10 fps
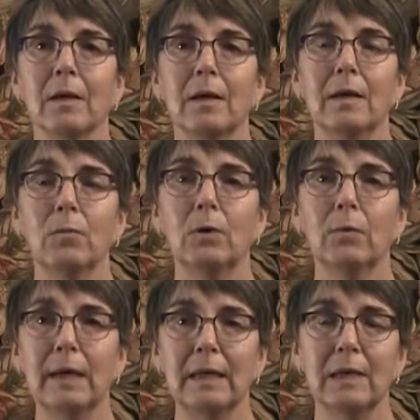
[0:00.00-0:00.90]
and we'll
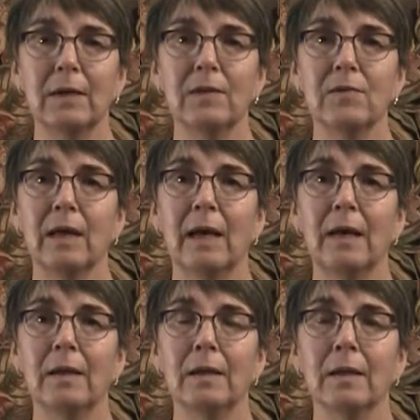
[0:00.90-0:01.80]
recognize
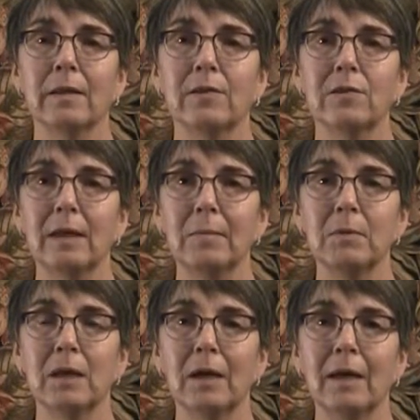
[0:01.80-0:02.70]
that, and at the same
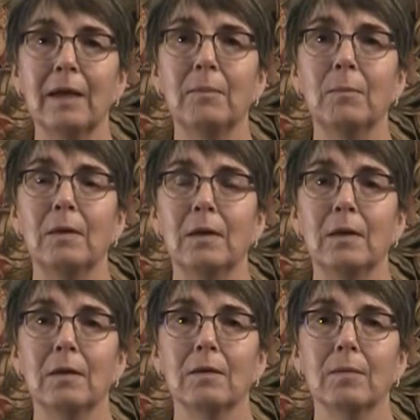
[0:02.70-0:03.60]
time
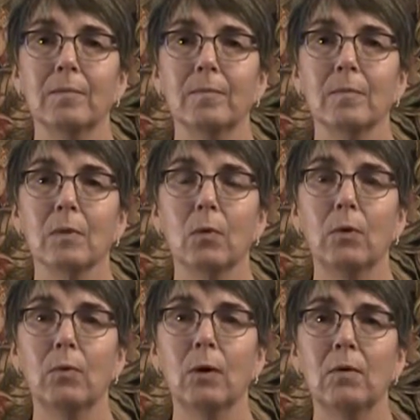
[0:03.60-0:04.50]
we
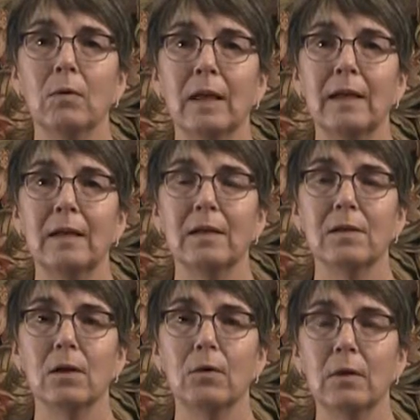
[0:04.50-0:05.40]
won't let it
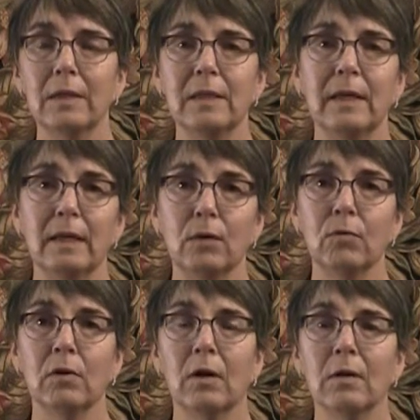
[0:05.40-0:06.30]
totally take
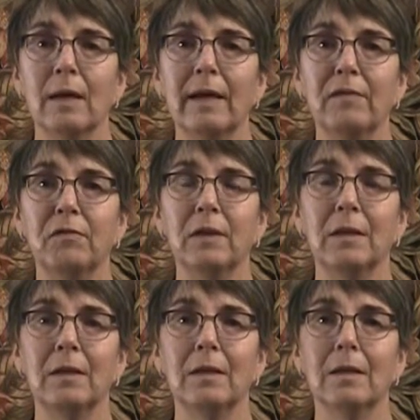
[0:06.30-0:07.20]
over our life
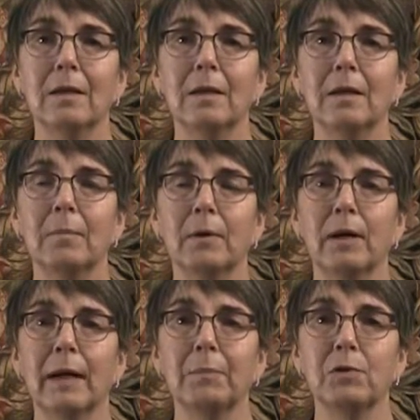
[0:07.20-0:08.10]
and
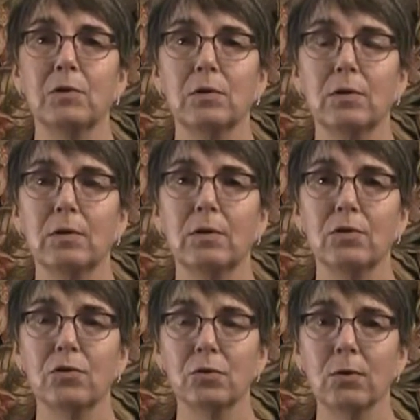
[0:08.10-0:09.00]
perhaps
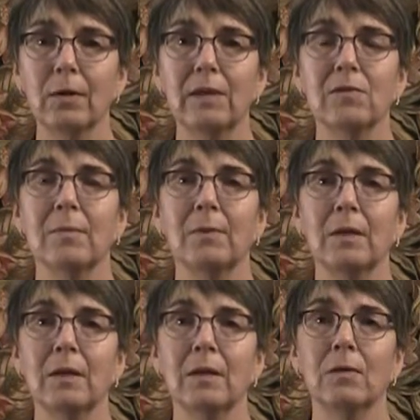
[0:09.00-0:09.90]
destroy
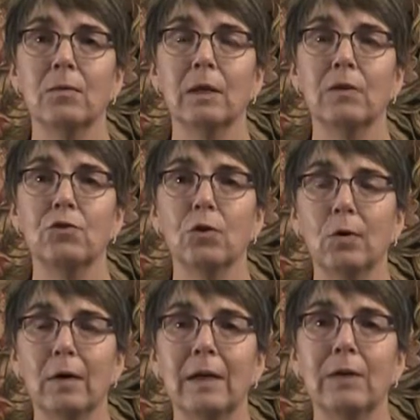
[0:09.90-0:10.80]
something that we
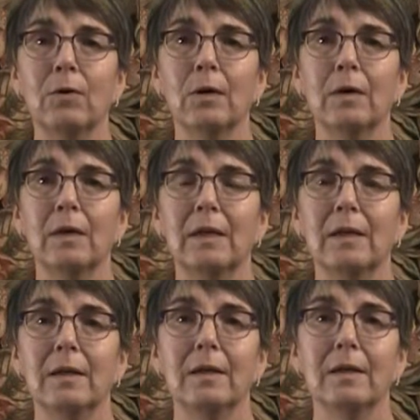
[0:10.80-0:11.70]
enjoy or
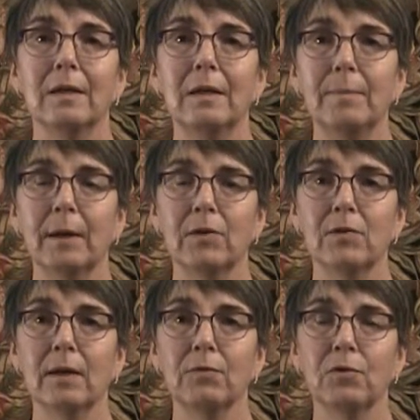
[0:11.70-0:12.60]
keep
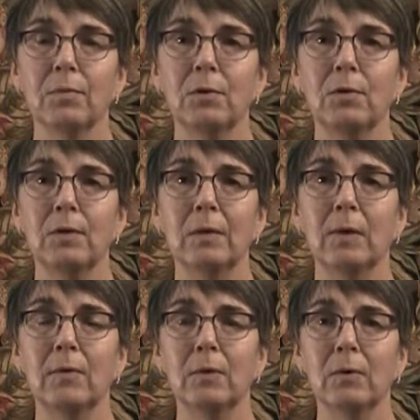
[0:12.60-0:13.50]
ourselves from doing
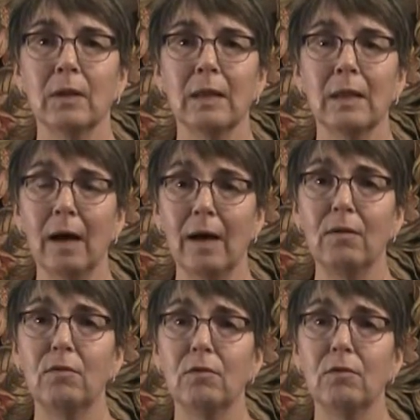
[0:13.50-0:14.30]
what we really love.